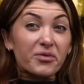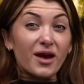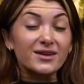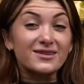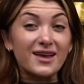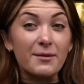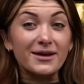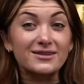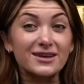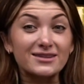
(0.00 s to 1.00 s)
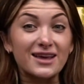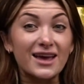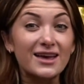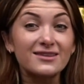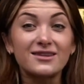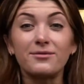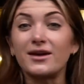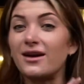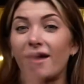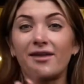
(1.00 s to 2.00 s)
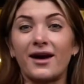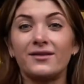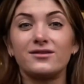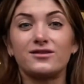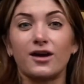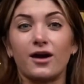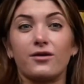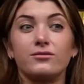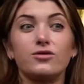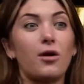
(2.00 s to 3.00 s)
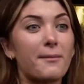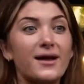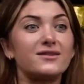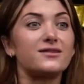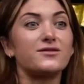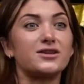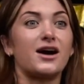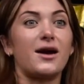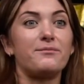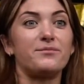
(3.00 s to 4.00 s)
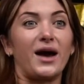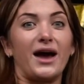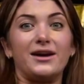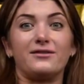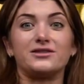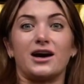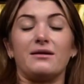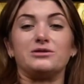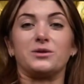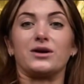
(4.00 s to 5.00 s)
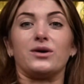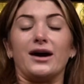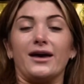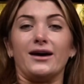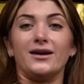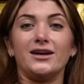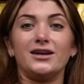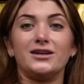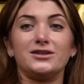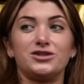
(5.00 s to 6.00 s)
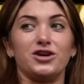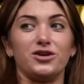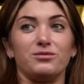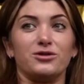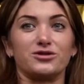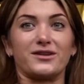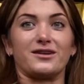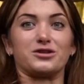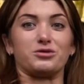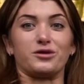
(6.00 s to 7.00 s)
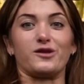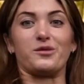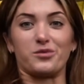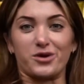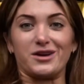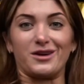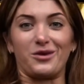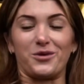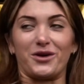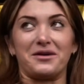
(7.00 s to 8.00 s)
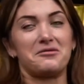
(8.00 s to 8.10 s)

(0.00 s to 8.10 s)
I'd say about 6 years, something like that. So not masses of time, but enough time to acquire 2 more dressage horses and breed another one.